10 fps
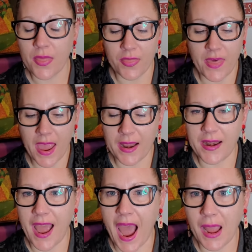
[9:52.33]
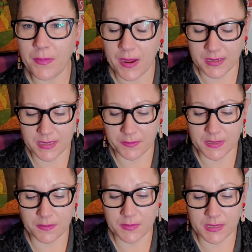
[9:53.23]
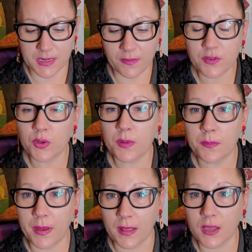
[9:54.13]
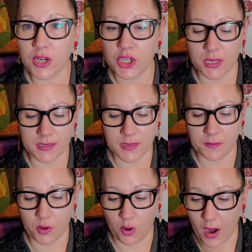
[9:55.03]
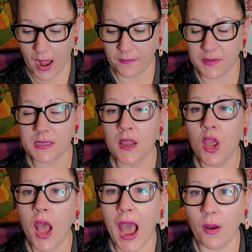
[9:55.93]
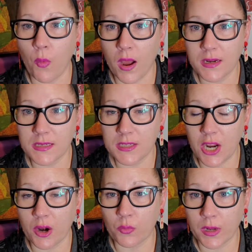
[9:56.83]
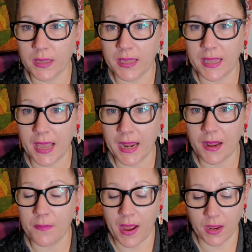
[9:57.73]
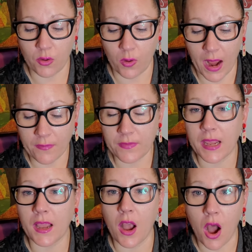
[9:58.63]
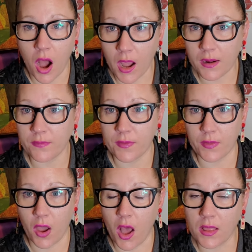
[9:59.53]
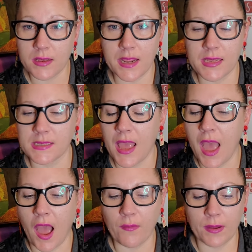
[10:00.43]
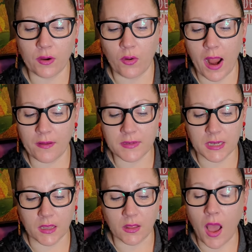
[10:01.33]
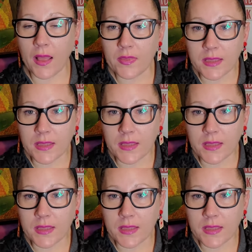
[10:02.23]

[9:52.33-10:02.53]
Then I picked up some stuff to embellish some crafts. I want to start really getting my crafting on for the holidays. I've been crafting a lot the